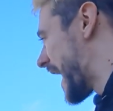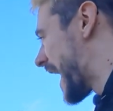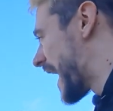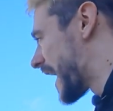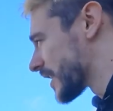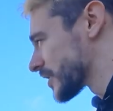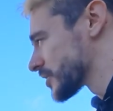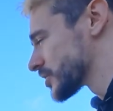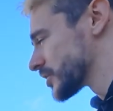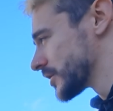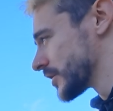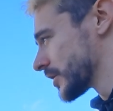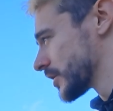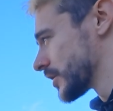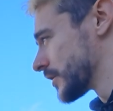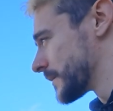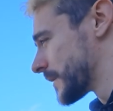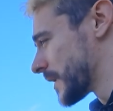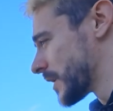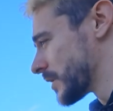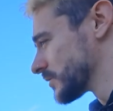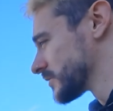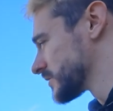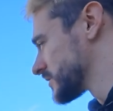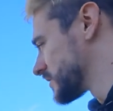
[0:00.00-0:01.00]
actually
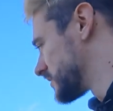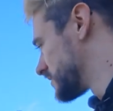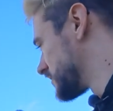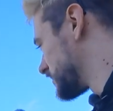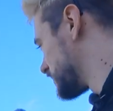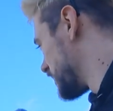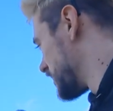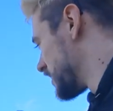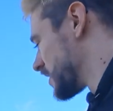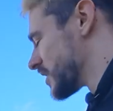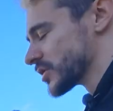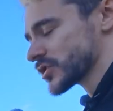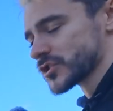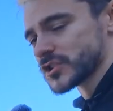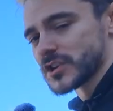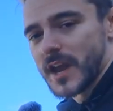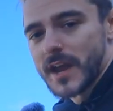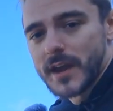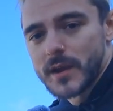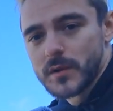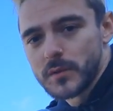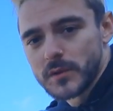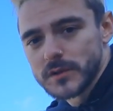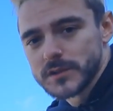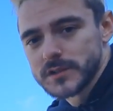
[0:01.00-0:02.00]
come out and
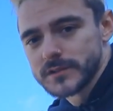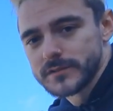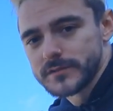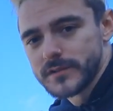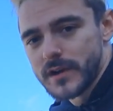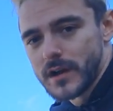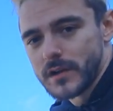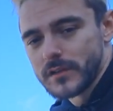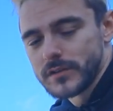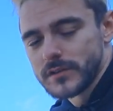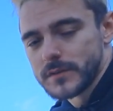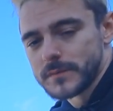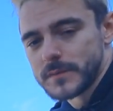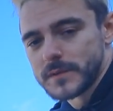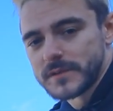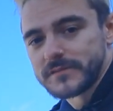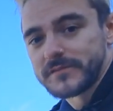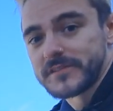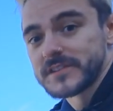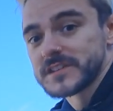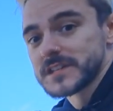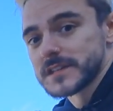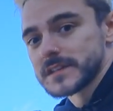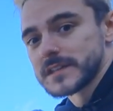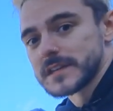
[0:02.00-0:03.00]
check what's around them and
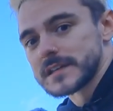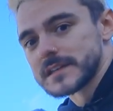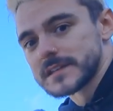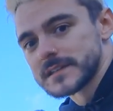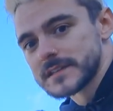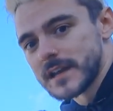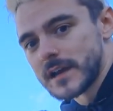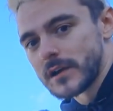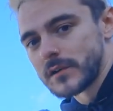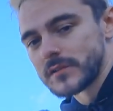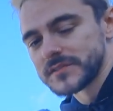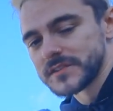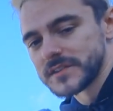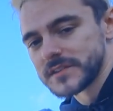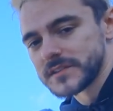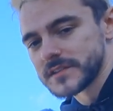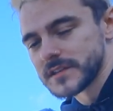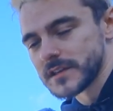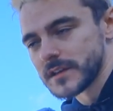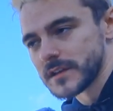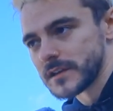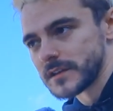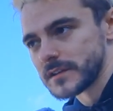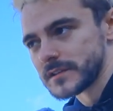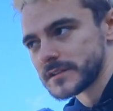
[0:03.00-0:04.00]
visit these towns and
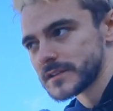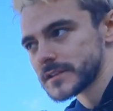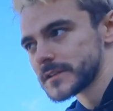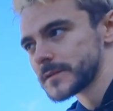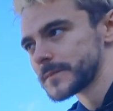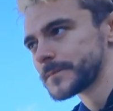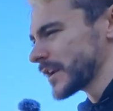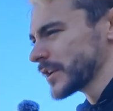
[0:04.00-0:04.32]
cities.